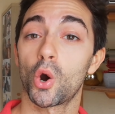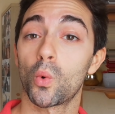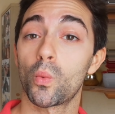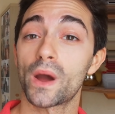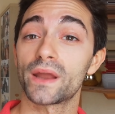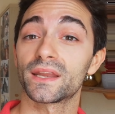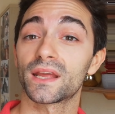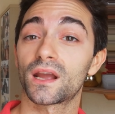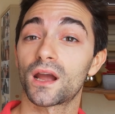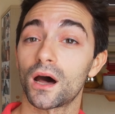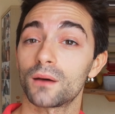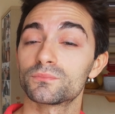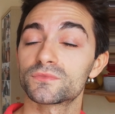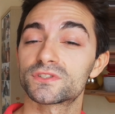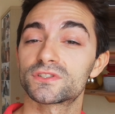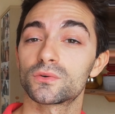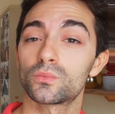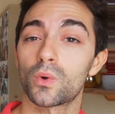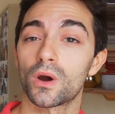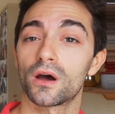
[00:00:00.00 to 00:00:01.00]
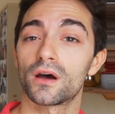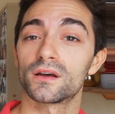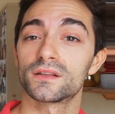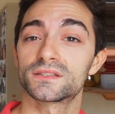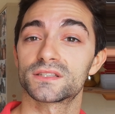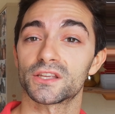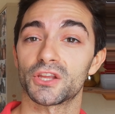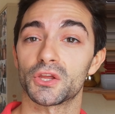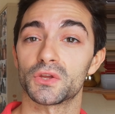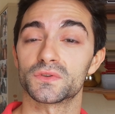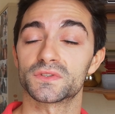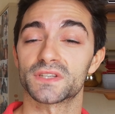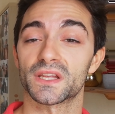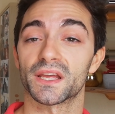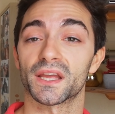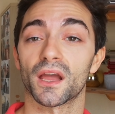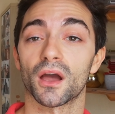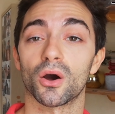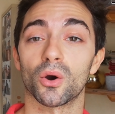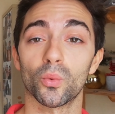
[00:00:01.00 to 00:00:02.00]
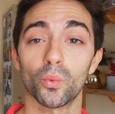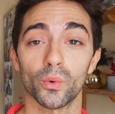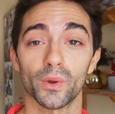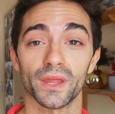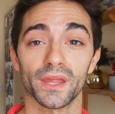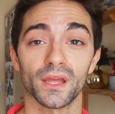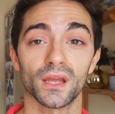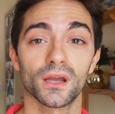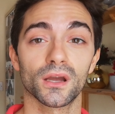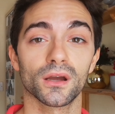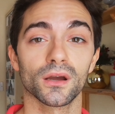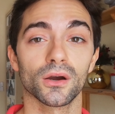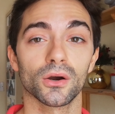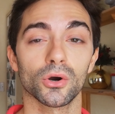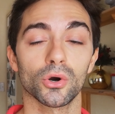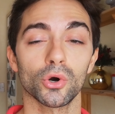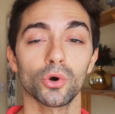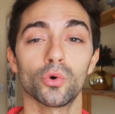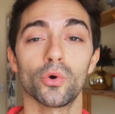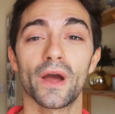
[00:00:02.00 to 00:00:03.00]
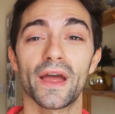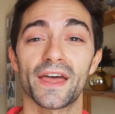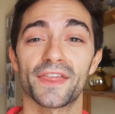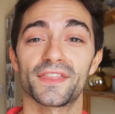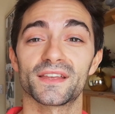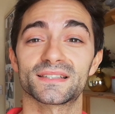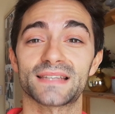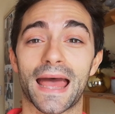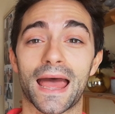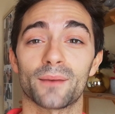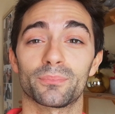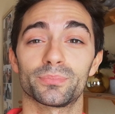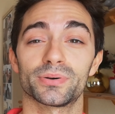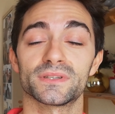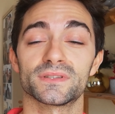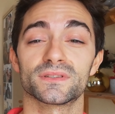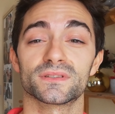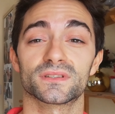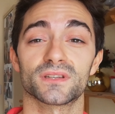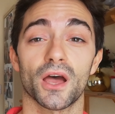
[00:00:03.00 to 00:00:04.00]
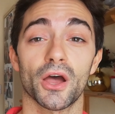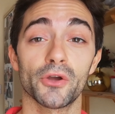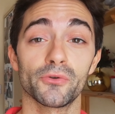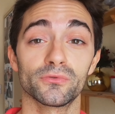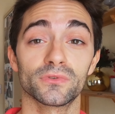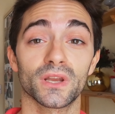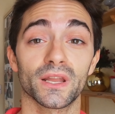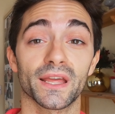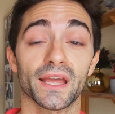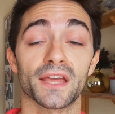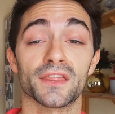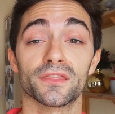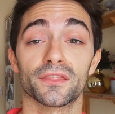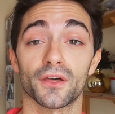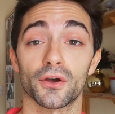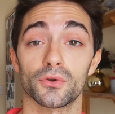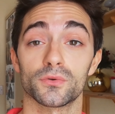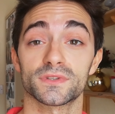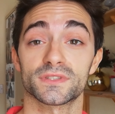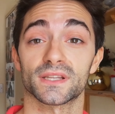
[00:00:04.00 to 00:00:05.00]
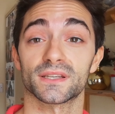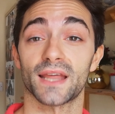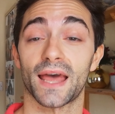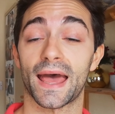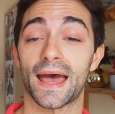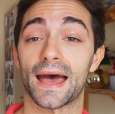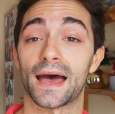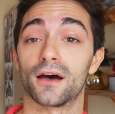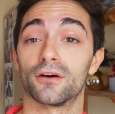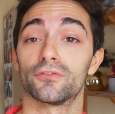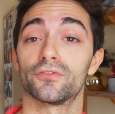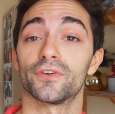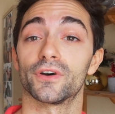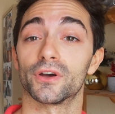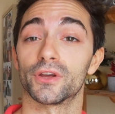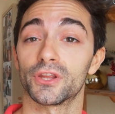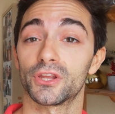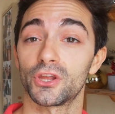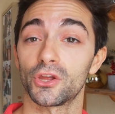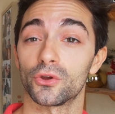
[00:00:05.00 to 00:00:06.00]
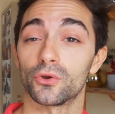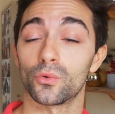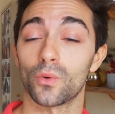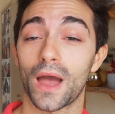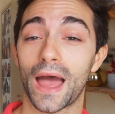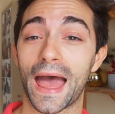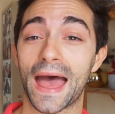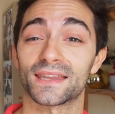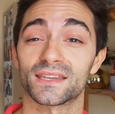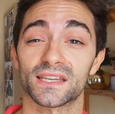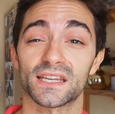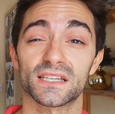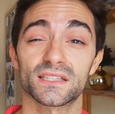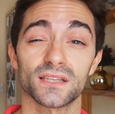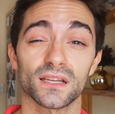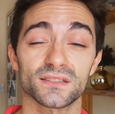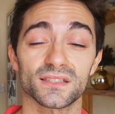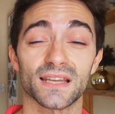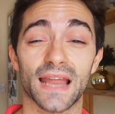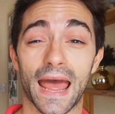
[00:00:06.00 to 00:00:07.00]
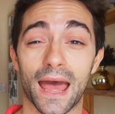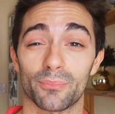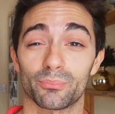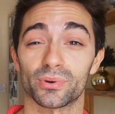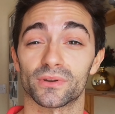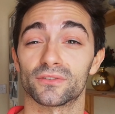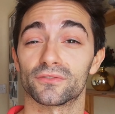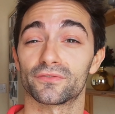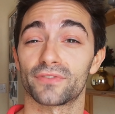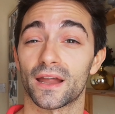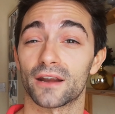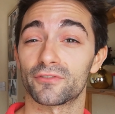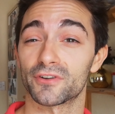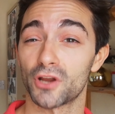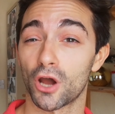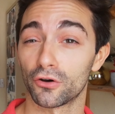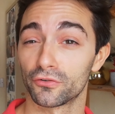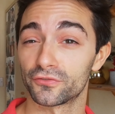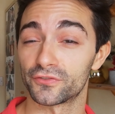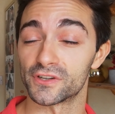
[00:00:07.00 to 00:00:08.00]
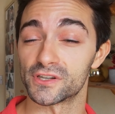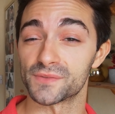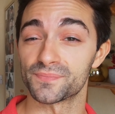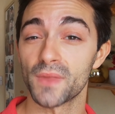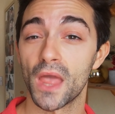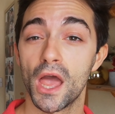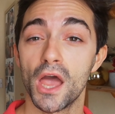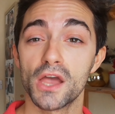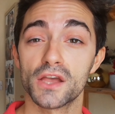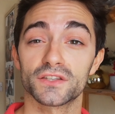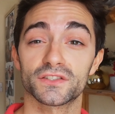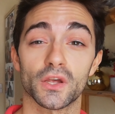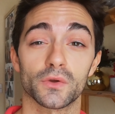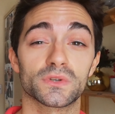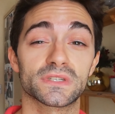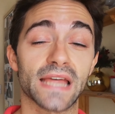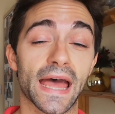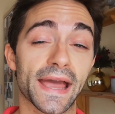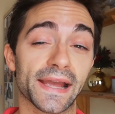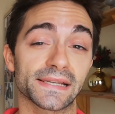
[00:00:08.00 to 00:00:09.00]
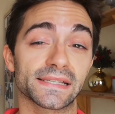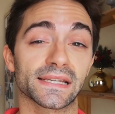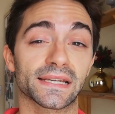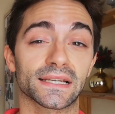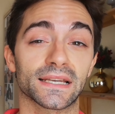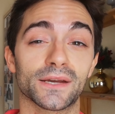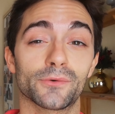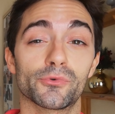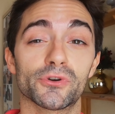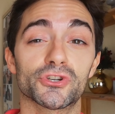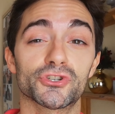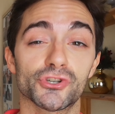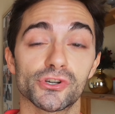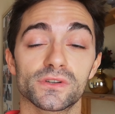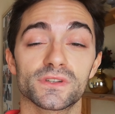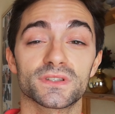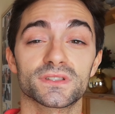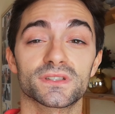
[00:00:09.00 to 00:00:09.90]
When it comes to words using a weak Oh, this happens only in those that have a U, and it doesn't happen very often. So technically we should